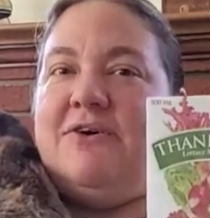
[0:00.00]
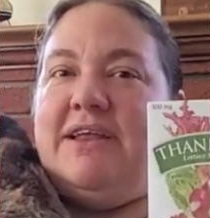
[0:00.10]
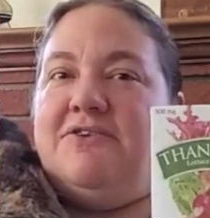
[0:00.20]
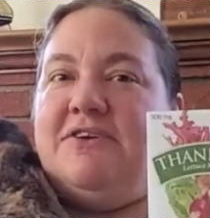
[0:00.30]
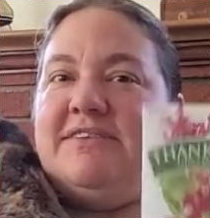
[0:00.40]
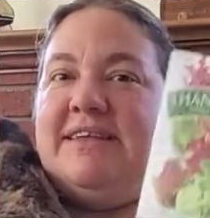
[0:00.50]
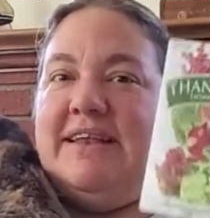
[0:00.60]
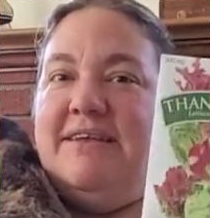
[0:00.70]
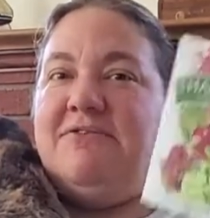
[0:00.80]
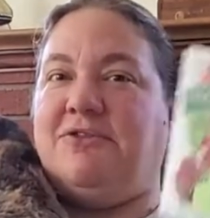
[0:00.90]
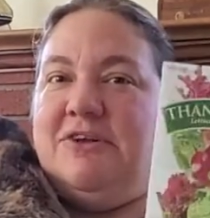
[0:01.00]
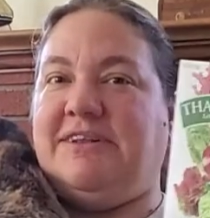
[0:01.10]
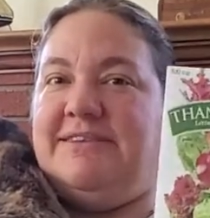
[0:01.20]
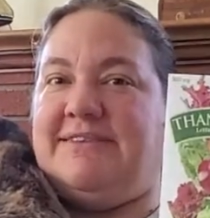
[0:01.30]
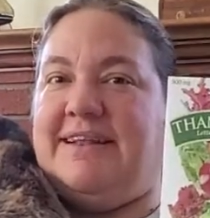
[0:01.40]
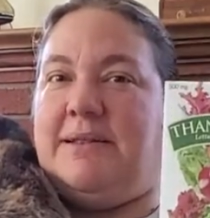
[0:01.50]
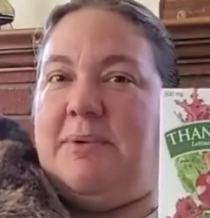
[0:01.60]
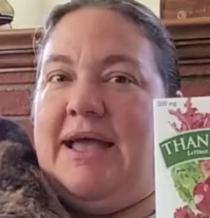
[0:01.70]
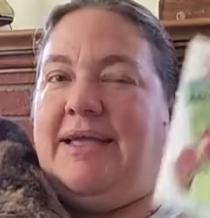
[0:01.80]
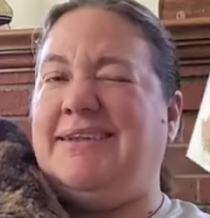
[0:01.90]
Interest and never looked inside the
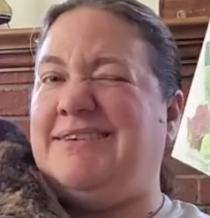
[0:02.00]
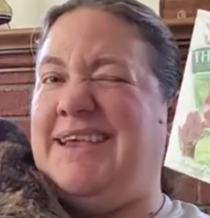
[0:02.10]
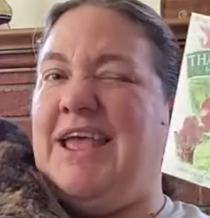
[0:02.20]
package,